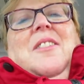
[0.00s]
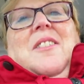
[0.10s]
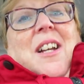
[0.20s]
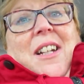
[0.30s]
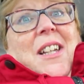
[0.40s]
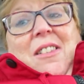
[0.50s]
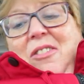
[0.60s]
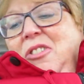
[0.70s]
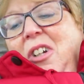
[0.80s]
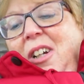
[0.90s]
They're not getting
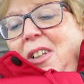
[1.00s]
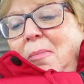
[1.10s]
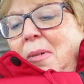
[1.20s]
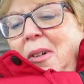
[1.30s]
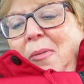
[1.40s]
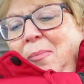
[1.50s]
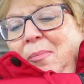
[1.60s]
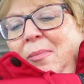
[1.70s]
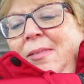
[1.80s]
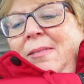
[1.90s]
their chocolate bar.
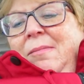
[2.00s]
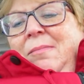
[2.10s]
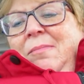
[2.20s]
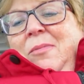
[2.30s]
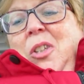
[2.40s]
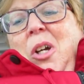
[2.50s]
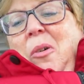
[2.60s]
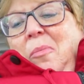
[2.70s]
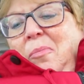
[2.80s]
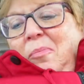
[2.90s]
No.